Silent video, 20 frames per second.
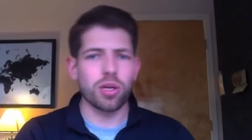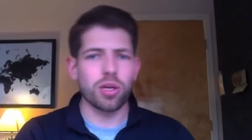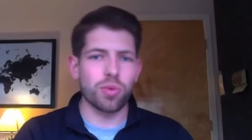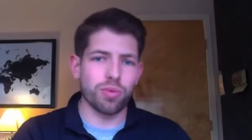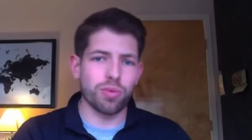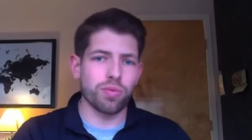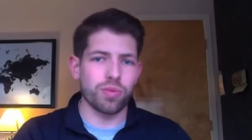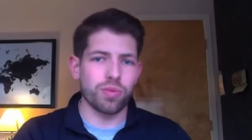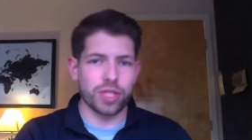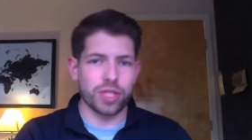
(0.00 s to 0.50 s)

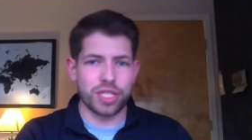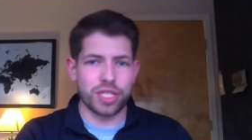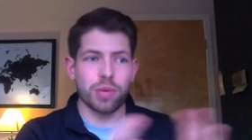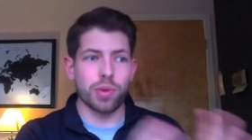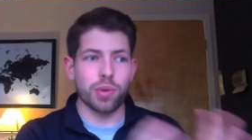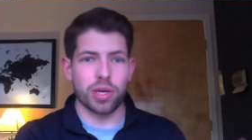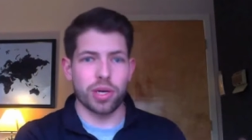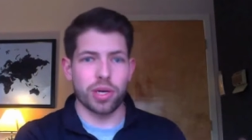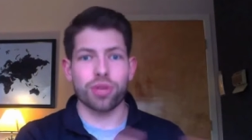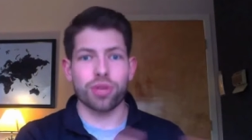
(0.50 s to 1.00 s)
We say we
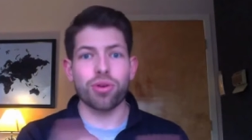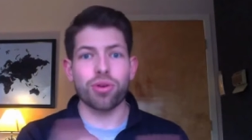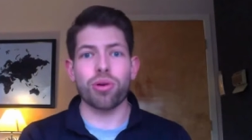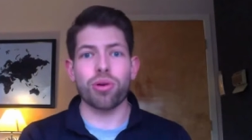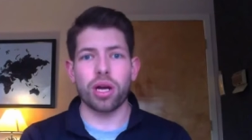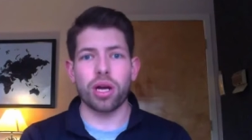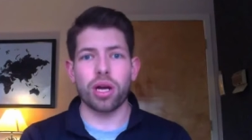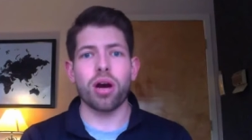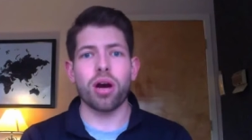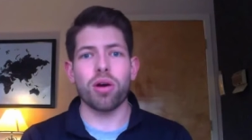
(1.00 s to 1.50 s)
want to grow and
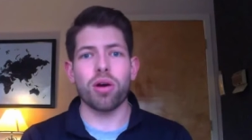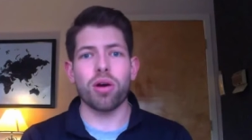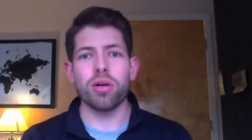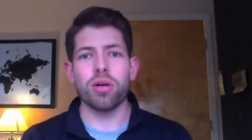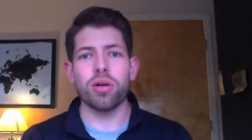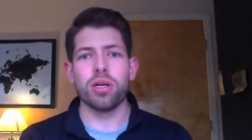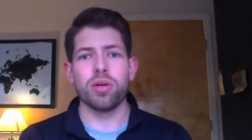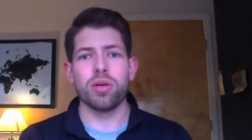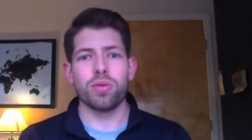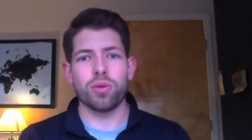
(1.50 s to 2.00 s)
go.
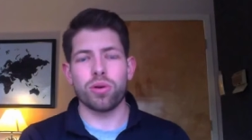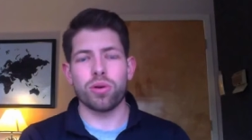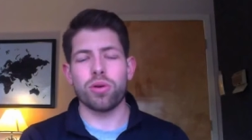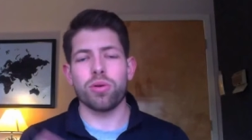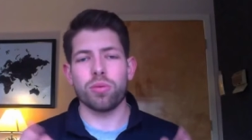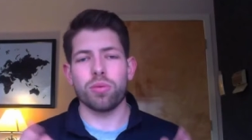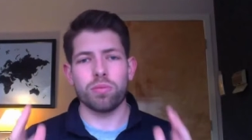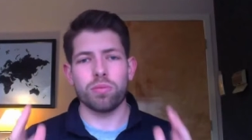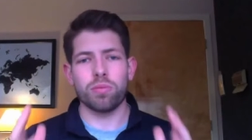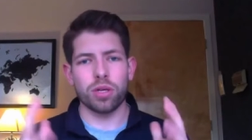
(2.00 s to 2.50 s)
Well,
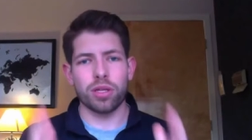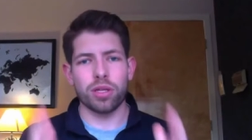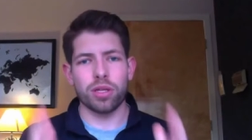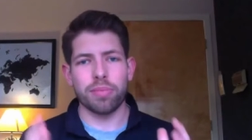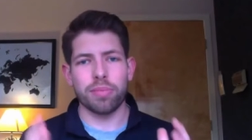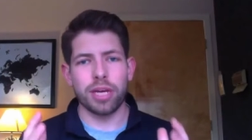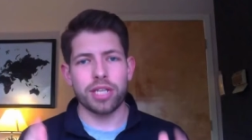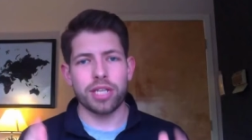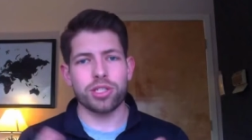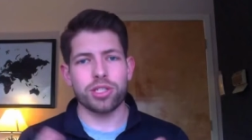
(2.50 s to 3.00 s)
one of the
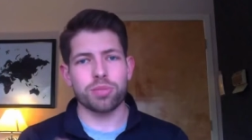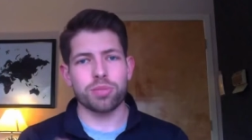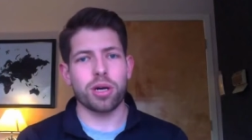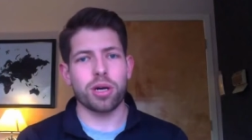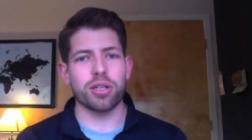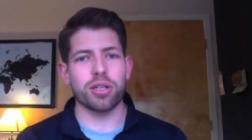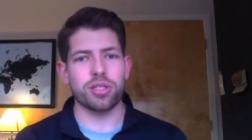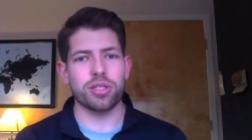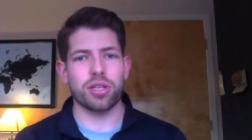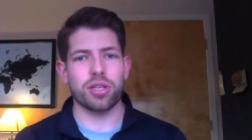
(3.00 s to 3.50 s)
major
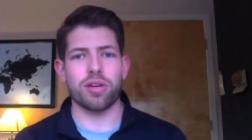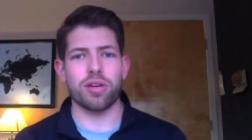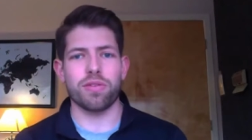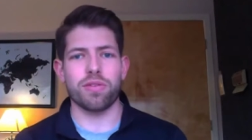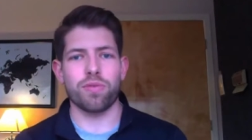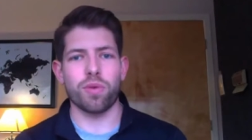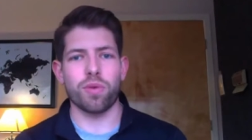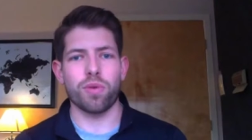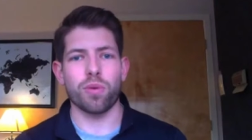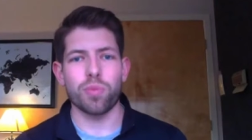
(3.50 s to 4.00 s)
parts of
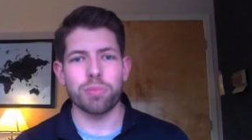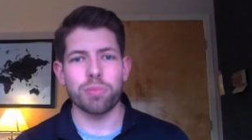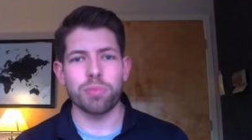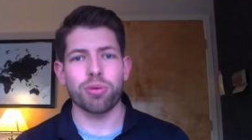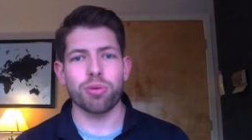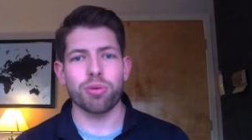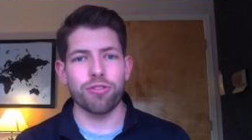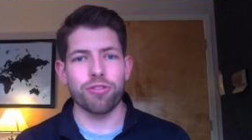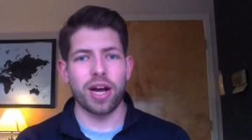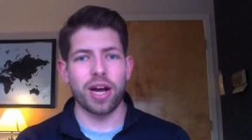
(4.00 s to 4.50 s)
what we
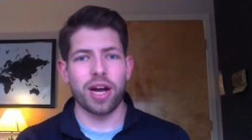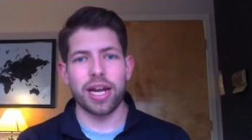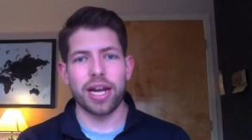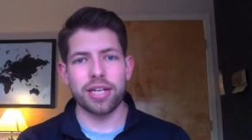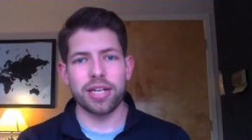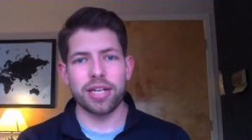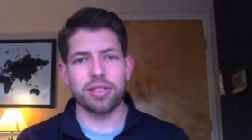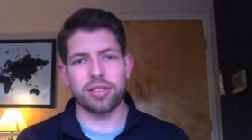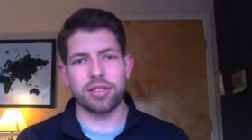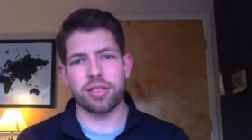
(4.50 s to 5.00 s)
provide to
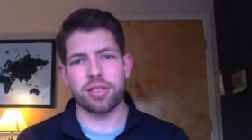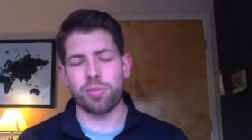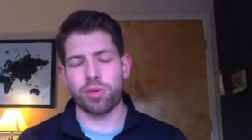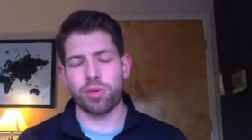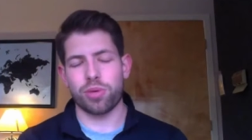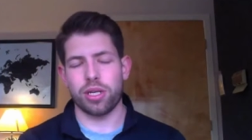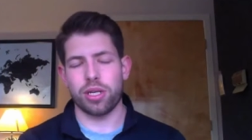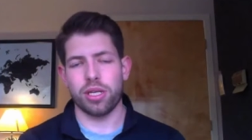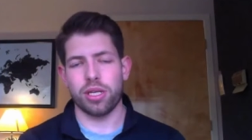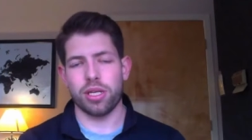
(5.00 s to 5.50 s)
someone
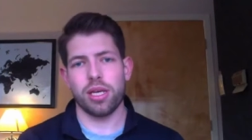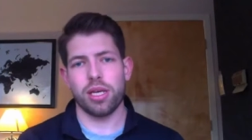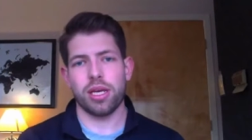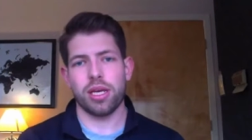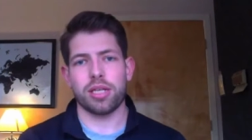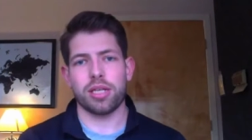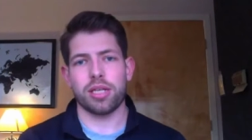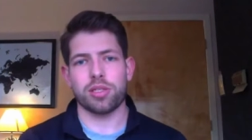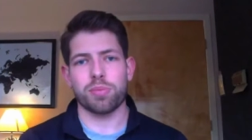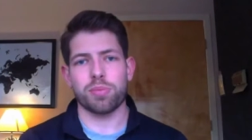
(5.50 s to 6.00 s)
as
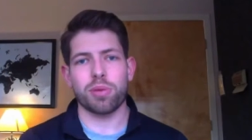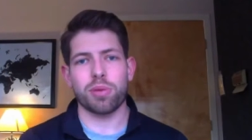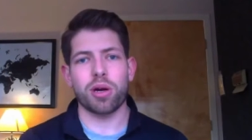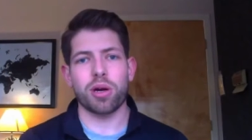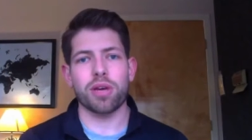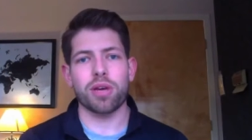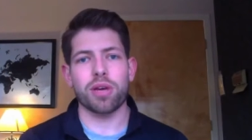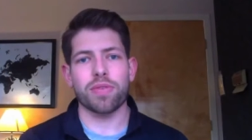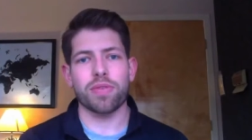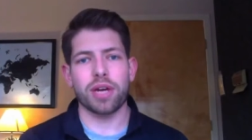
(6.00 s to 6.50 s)
a part of
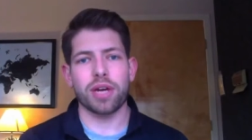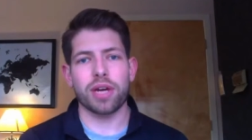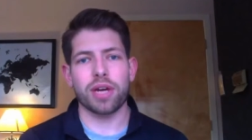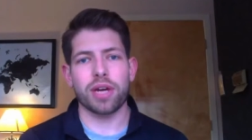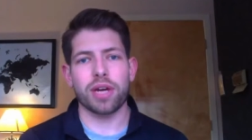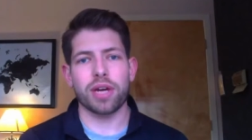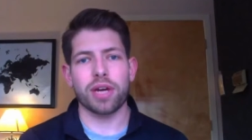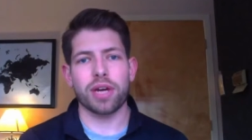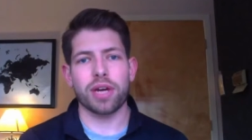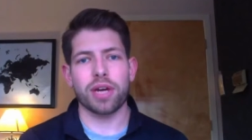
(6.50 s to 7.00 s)
ID
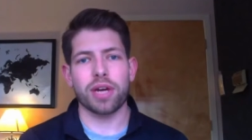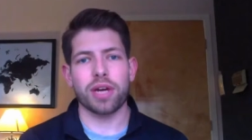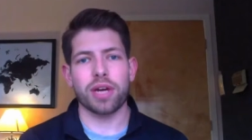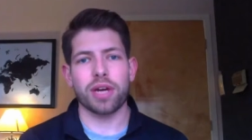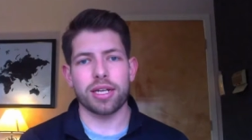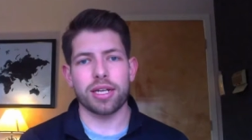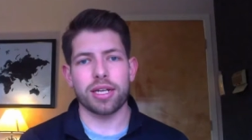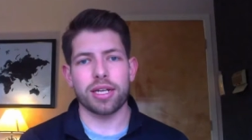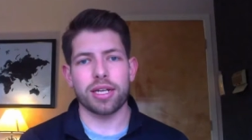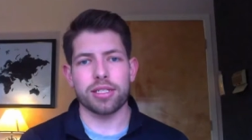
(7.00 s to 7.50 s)

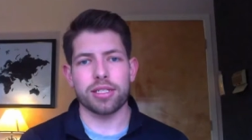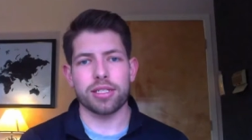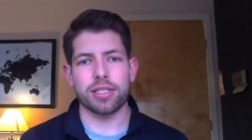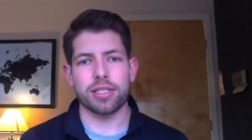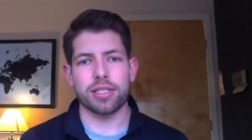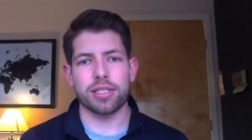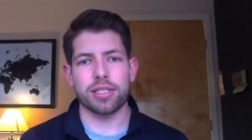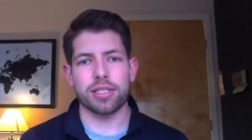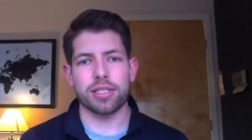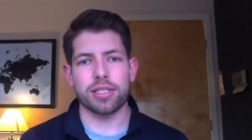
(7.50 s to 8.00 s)
916 in the
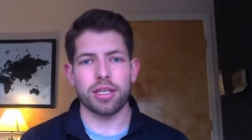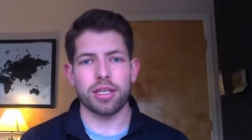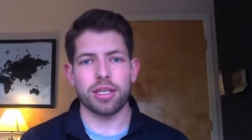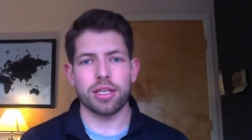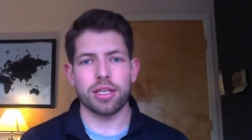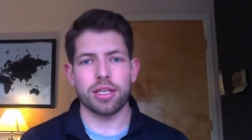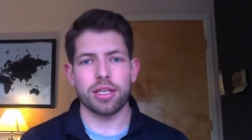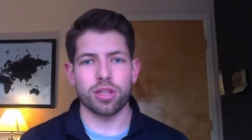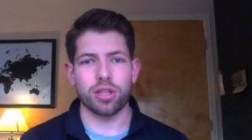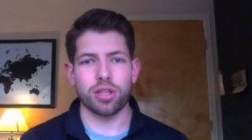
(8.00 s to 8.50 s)
growth
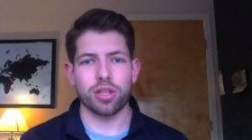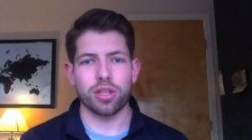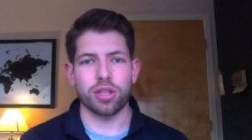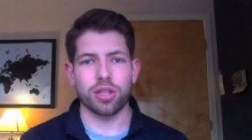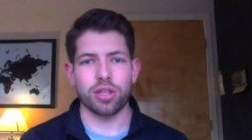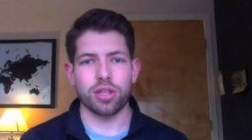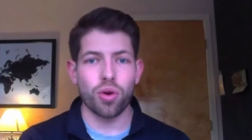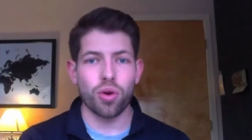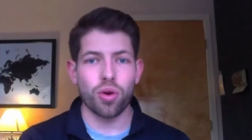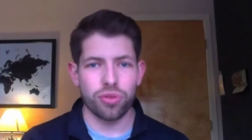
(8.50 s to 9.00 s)
department
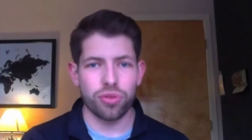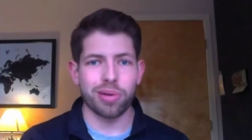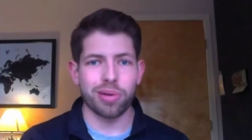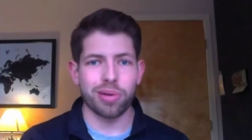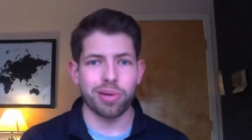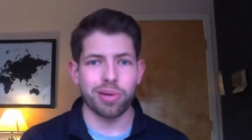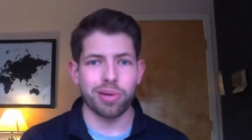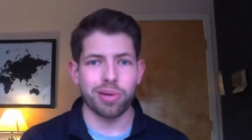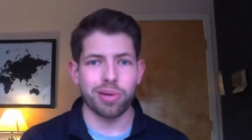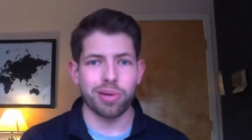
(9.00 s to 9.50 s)
is
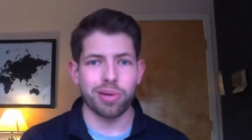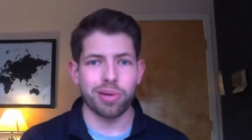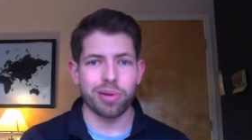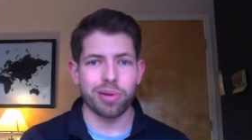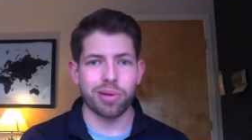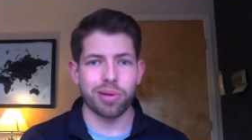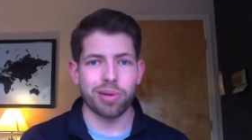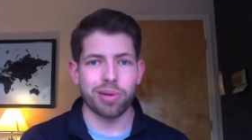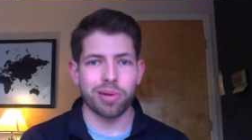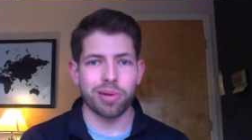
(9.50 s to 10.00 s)
the content
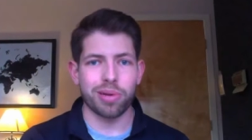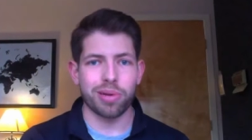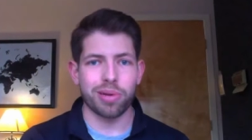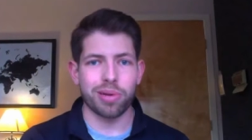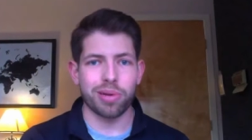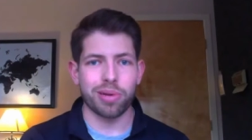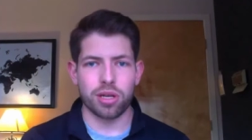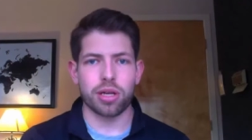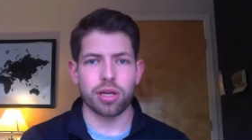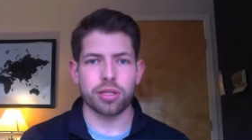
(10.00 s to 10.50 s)
they receive
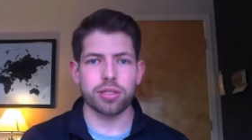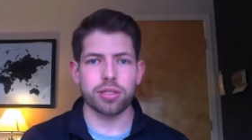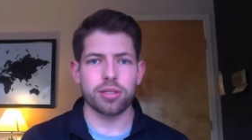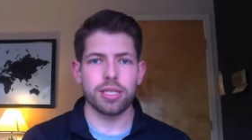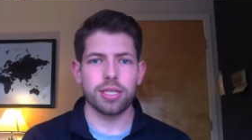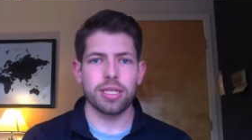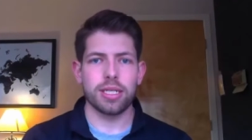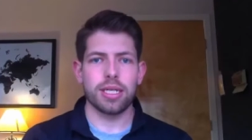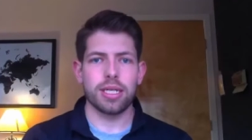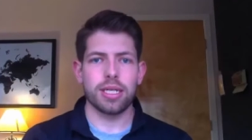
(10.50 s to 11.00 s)
from the
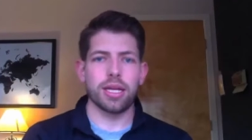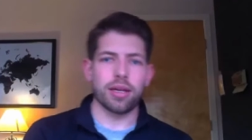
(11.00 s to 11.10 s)
talks.